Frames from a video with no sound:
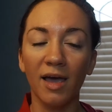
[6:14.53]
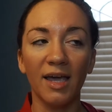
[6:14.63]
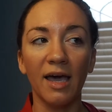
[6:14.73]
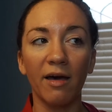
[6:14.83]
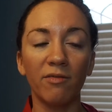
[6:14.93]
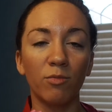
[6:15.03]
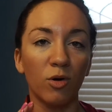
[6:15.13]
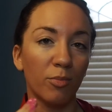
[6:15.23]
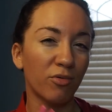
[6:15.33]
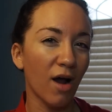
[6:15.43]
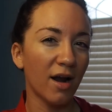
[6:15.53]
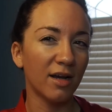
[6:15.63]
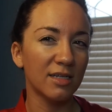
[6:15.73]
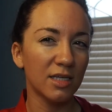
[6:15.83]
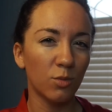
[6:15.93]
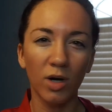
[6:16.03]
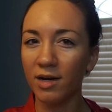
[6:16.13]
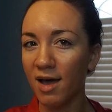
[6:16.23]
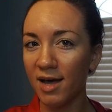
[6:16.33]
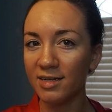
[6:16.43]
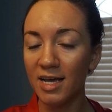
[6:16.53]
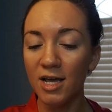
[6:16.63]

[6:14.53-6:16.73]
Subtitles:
I have more products and whatnot,